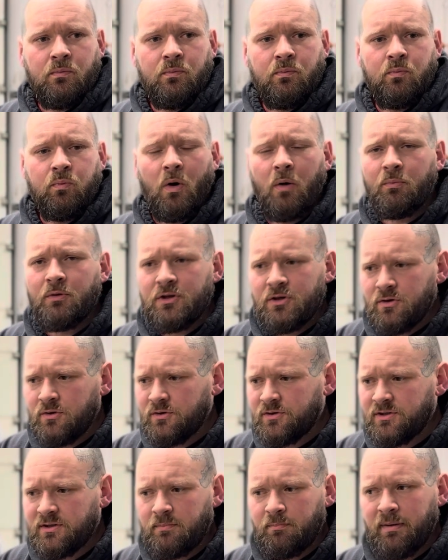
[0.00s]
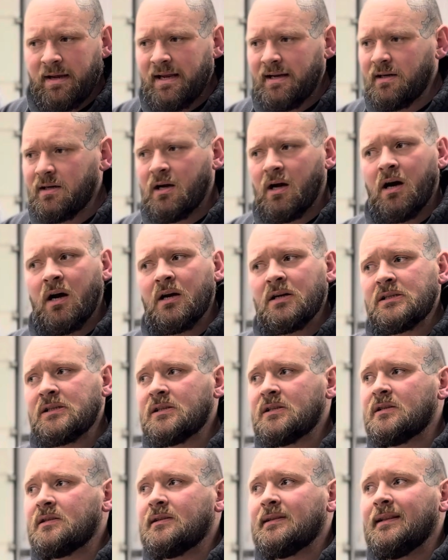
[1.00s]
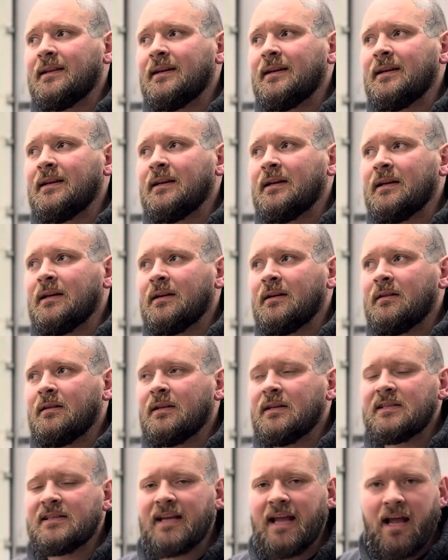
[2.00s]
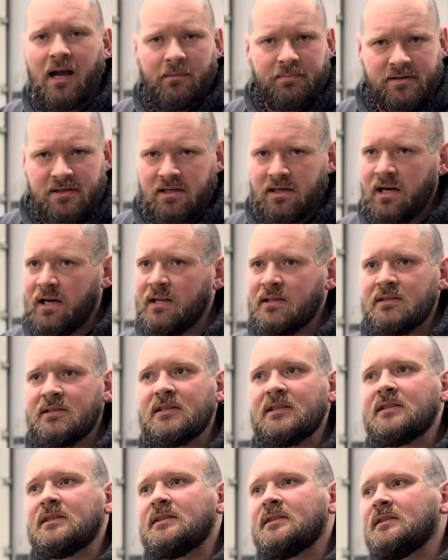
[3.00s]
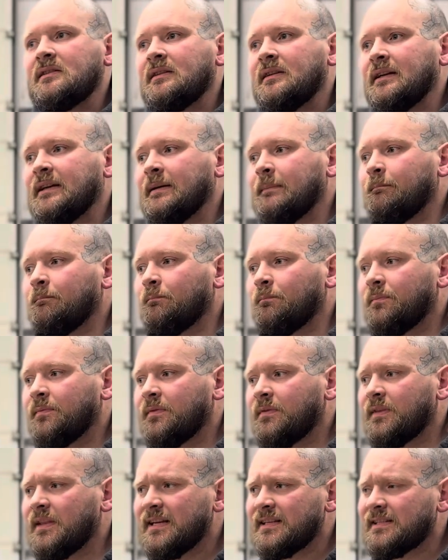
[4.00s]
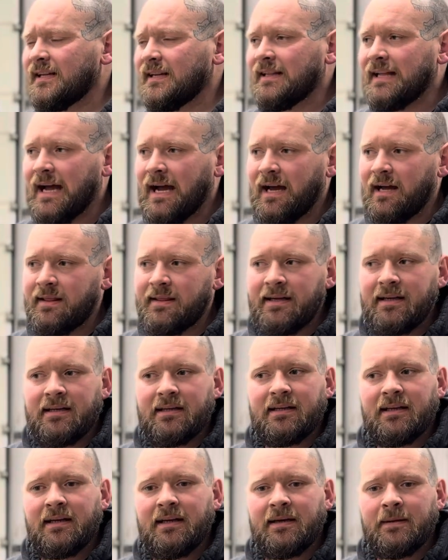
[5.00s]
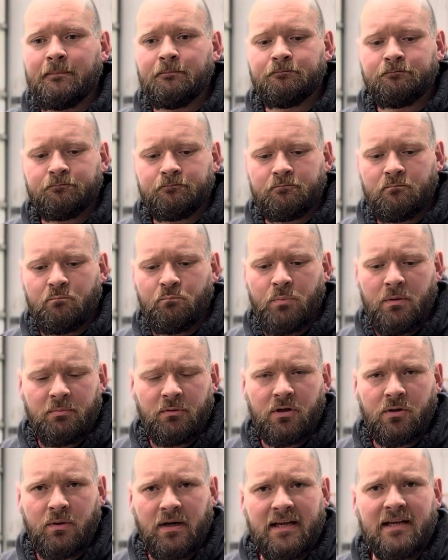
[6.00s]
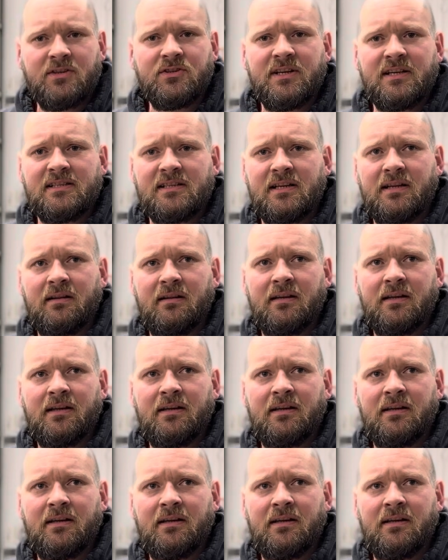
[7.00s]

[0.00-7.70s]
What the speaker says: what we use to paint cars, the setups and guns, things like that. I think people are quite interested in